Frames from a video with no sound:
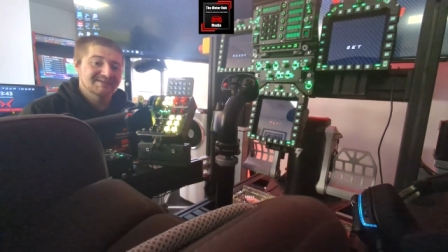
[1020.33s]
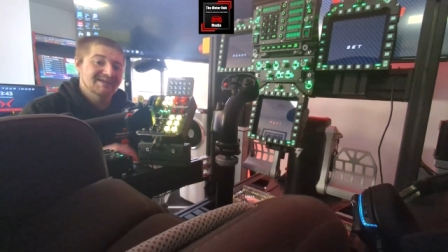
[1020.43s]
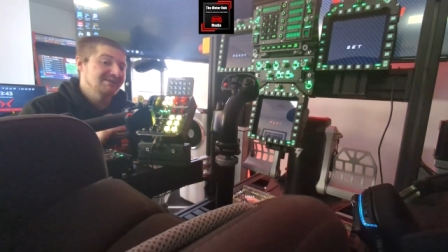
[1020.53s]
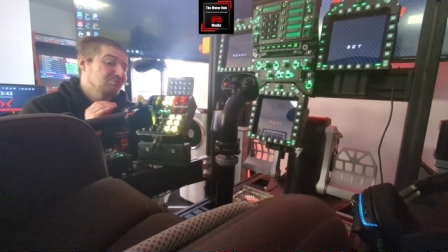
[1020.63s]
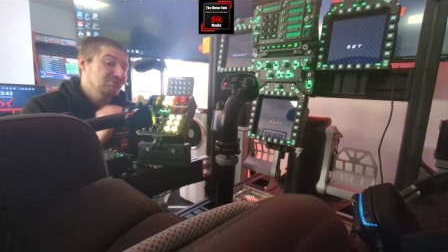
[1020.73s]

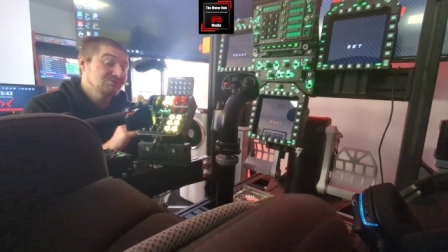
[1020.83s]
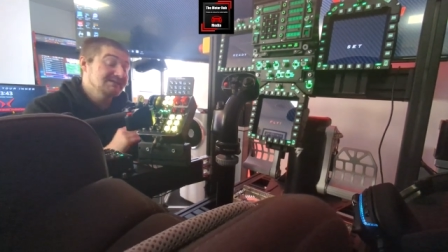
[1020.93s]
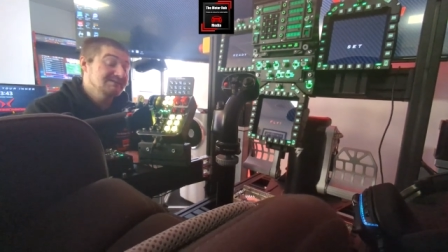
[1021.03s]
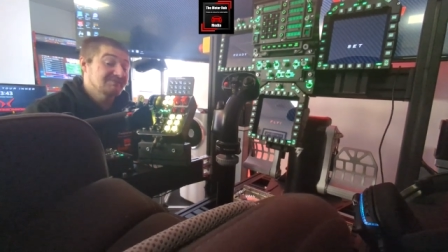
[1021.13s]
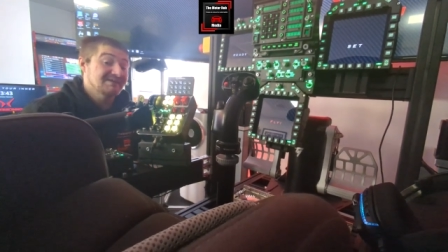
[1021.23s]
Again,
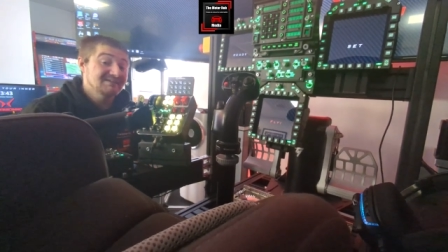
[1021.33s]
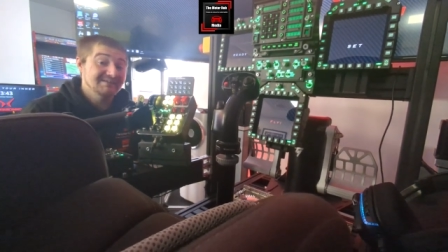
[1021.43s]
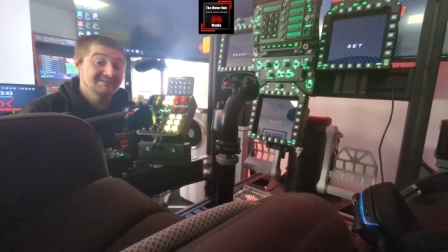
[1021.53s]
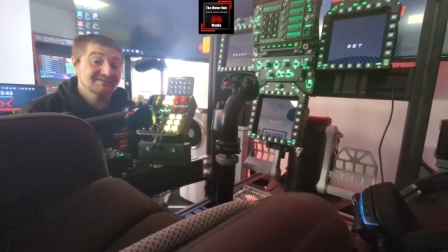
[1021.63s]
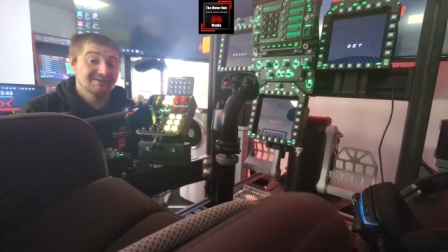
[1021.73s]
we'll leave a
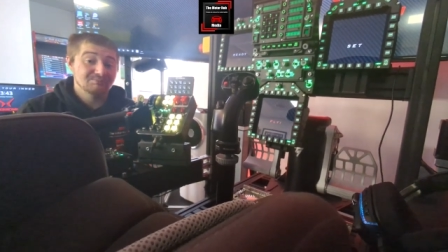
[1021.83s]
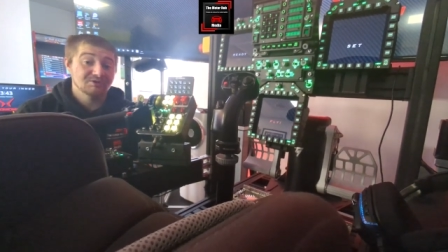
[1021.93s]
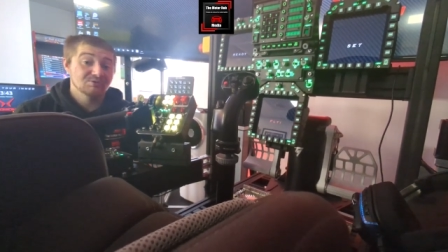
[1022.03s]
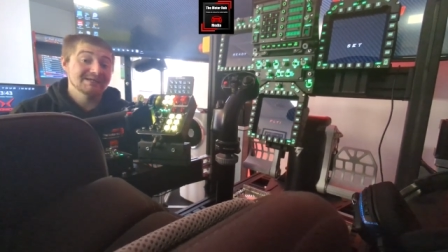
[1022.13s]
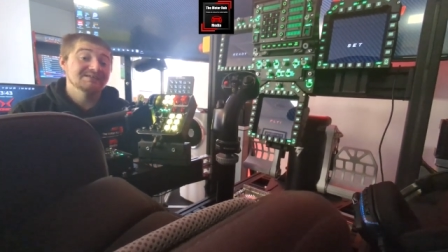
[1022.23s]
link down
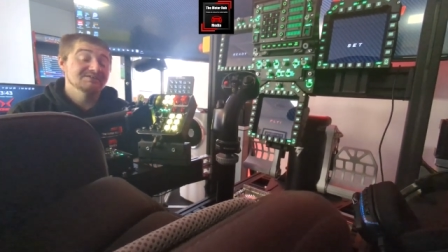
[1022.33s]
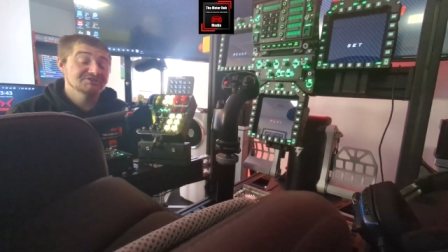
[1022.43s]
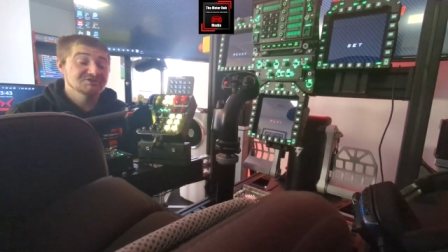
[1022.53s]
below in the